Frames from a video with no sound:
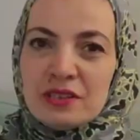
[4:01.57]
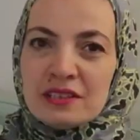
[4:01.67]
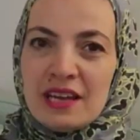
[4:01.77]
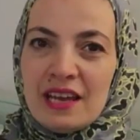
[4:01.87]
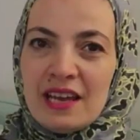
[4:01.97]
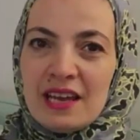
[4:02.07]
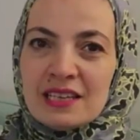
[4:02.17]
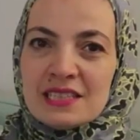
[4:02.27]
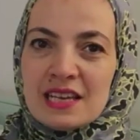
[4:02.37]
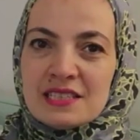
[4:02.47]
work
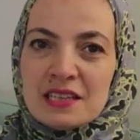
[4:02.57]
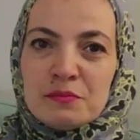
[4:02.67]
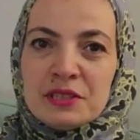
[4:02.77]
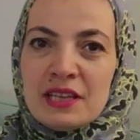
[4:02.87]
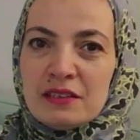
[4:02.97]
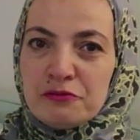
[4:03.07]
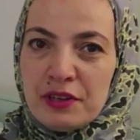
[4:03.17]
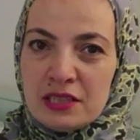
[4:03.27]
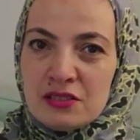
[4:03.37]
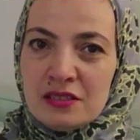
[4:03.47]
as a settlement
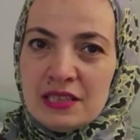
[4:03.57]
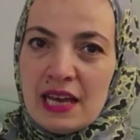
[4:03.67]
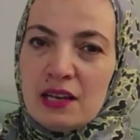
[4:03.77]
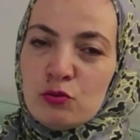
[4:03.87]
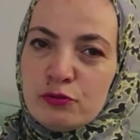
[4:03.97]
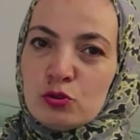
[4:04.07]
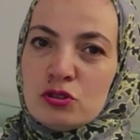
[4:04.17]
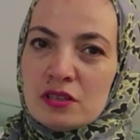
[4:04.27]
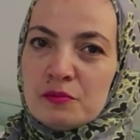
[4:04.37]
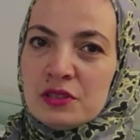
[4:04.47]
advisor, the
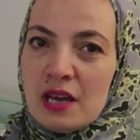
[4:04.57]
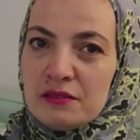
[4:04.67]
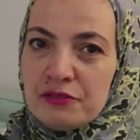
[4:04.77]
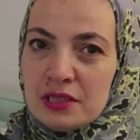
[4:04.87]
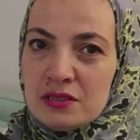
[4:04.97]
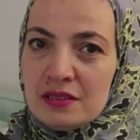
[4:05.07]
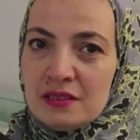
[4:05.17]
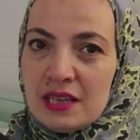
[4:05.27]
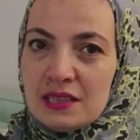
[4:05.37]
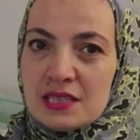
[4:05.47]
allophone settlement advisor
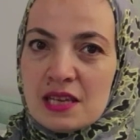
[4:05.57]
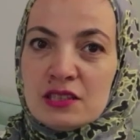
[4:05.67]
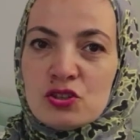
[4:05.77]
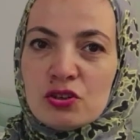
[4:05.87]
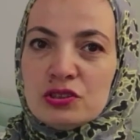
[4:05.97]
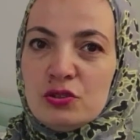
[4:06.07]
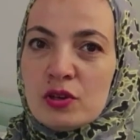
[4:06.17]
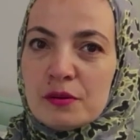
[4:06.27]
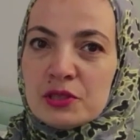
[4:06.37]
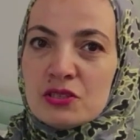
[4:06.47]
at the St. John
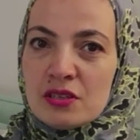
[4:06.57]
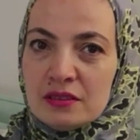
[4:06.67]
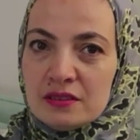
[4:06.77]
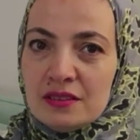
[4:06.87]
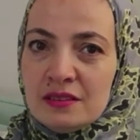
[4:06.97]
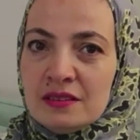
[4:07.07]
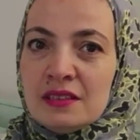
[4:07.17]
Newcomer Center.